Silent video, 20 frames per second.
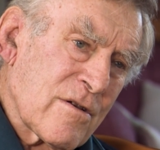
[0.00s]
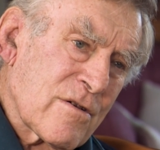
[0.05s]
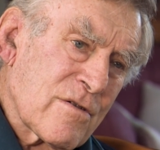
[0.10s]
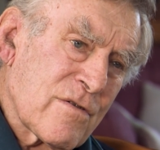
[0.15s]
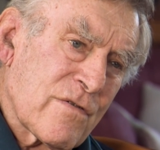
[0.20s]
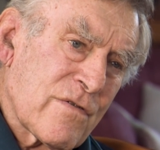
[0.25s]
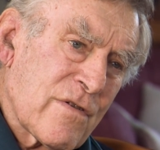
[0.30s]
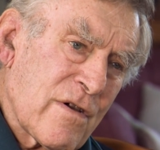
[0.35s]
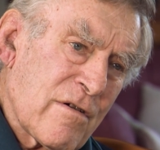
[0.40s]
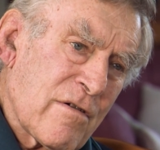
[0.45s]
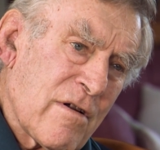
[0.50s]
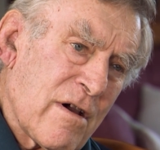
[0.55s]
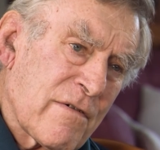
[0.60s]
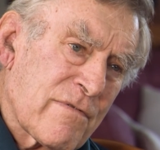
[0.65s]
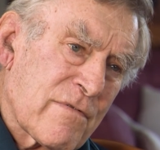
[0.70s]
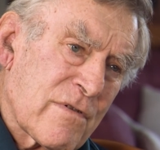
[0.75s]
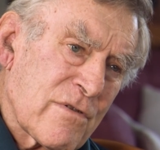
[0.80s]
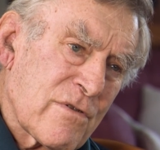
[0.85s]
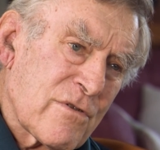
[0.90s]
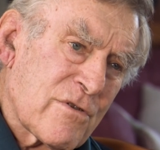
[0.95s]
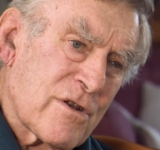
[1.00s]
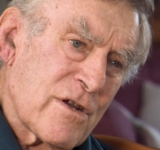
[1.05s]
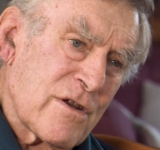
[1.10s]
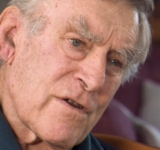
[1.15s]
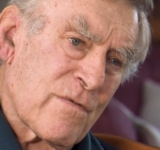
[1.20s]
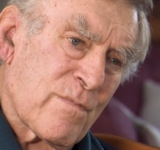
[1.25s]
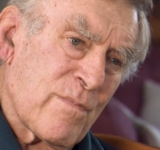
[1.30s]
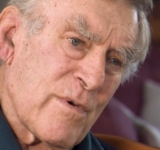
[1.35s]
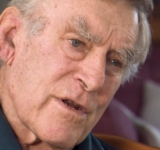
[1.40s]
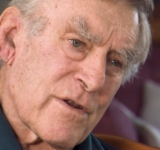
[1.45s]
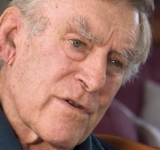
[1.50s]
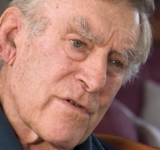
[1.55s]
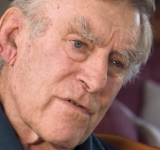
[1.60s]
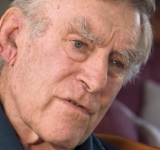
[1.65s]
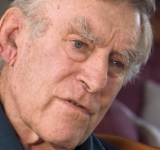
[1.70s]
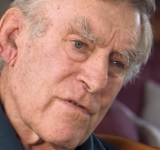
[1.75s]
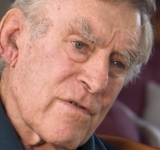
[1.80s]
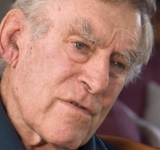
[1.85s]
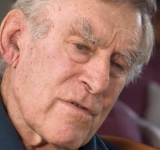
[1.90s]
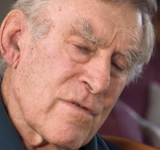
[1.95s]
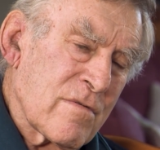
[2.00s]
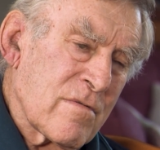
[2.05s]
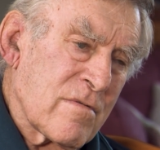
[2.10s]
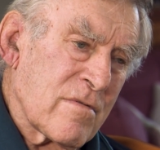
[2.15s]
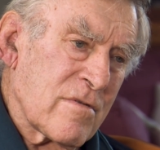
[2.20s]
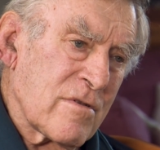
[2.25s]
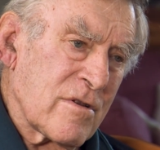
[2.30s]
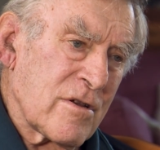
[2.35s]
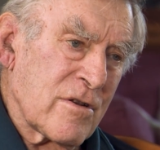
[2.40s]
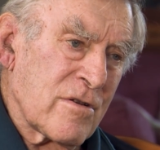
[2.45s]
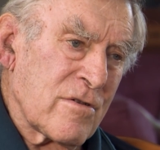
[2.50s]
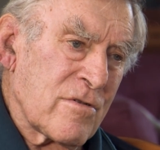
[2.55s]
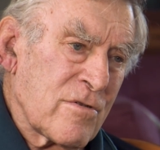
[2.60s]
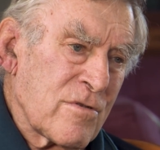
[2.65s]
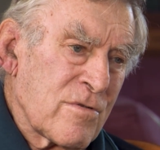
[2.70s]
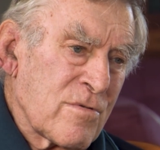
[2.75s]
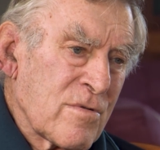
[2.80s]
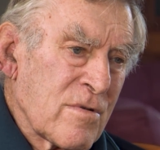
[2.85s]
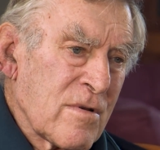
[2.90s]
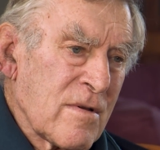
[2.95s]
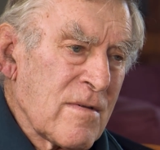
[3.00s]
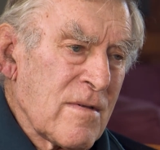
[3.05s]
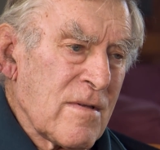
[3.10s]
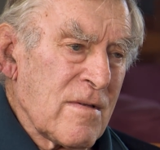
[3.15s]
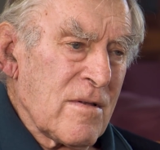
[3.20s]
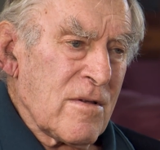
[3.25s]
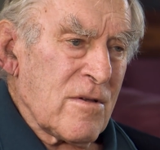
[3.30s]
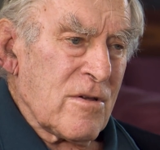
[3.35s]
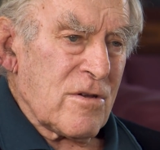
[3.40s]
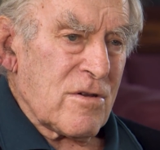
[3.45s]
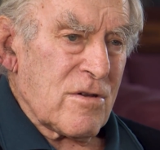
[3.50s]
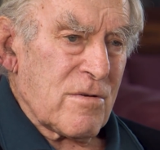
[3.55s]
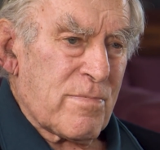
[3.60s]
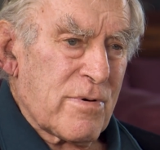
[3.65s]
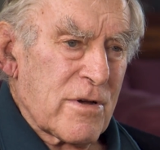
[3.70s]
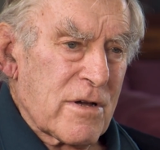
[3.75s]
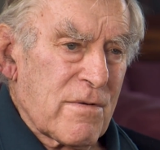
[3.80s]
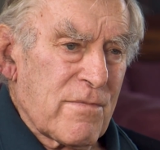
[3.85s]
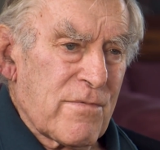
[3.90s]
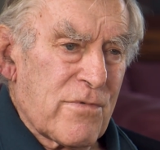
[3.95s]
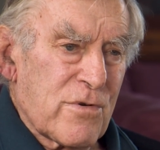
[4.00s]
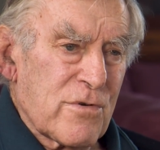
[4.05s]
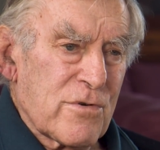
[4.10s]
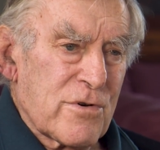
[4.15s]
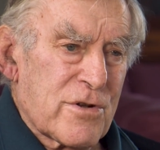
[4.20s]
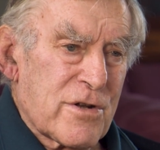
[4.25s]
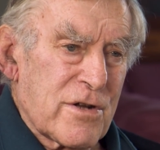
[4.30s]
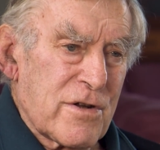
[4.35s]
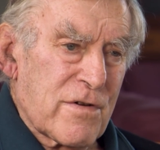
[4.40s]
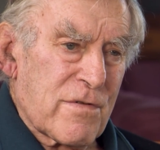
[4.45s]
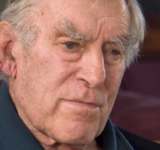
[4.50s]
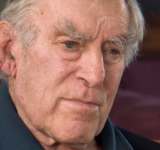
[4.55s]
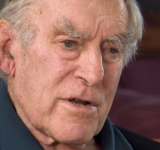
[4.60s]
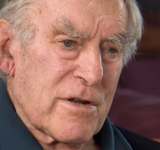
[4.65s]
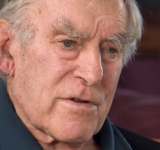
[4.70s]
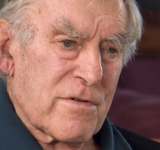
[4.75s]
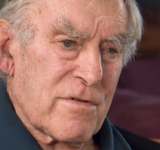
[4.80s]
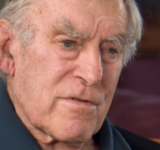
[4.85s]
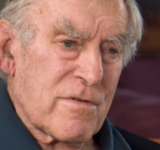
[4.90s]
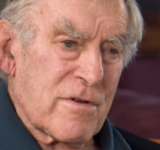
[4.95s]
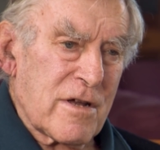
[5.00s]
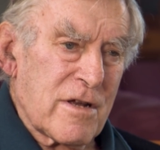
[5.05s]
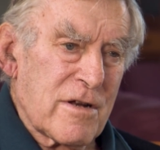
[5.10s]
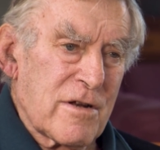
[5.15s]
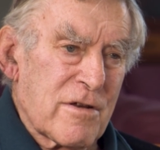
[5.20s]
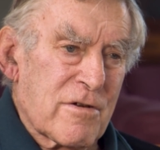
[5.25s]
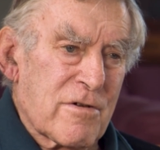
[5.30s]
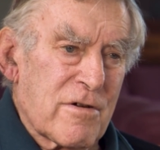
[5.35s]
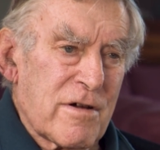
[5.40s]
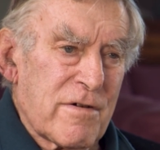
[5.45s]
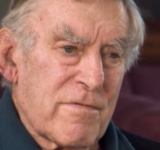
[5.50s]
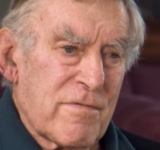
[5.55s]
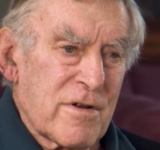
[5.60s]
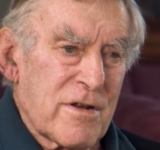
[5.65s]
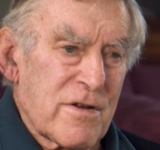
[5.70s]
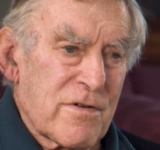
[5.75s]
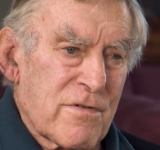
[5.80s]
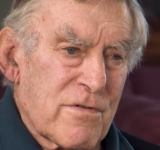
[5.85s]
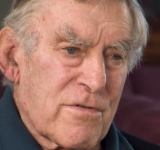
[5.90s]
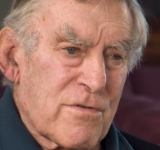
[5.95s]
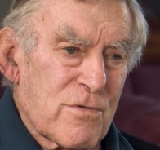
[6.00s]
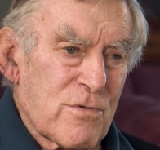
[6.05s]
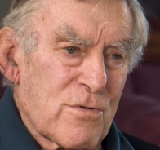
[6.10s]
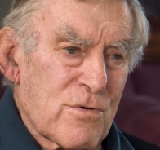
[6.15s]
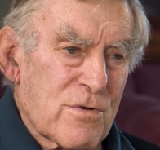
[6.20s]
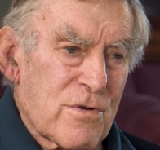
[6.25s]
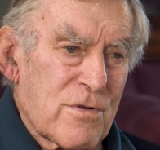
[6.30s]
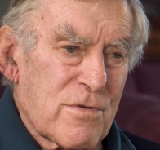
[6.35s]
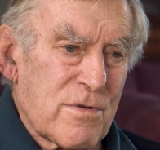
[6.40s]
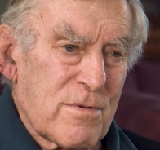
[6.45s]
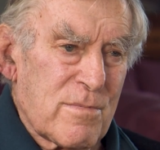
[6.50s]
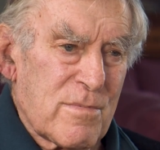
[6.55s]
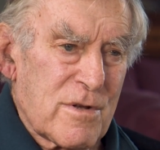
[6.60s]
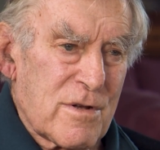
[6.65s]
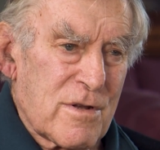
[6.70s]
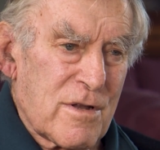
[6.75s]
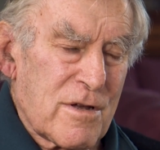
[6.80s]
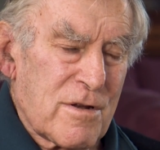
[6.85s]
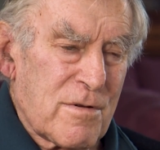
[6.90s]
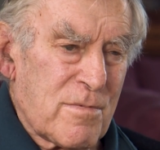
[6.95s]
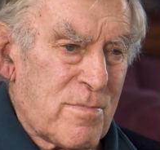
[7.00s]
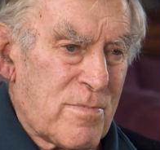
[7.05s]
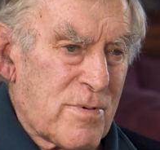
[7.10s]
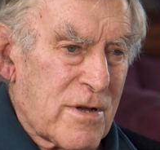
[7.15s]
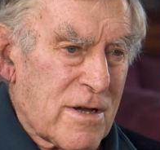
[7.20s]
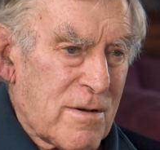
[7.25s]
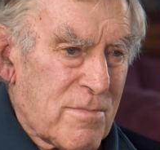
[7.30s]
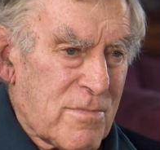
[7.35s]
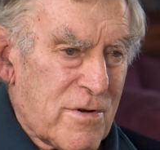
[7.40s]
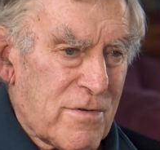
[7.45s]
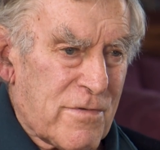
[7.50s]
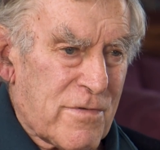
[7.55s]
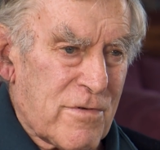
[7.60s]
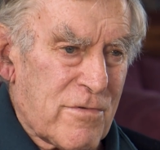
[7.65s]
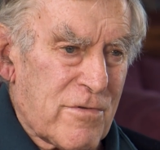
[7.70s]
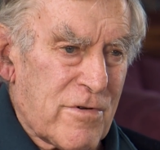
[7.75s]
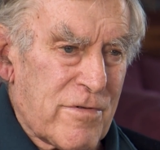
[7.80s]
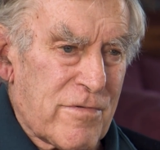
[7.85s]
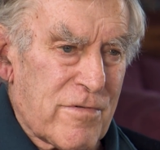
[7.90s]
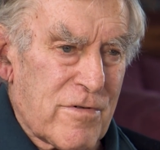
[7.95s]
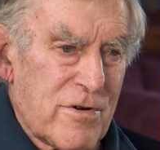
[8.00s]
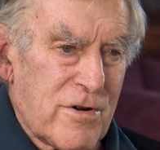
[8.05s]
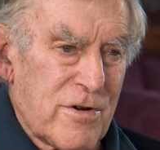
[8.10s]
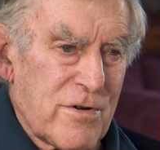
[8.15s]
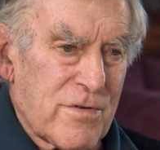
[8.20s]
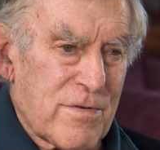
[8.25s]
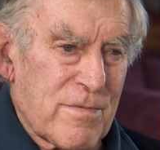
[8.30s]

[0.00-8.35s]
because they're after the test matches, and then you you pick them for a test match, and Danny Craven has a talk to them, and they become different referees.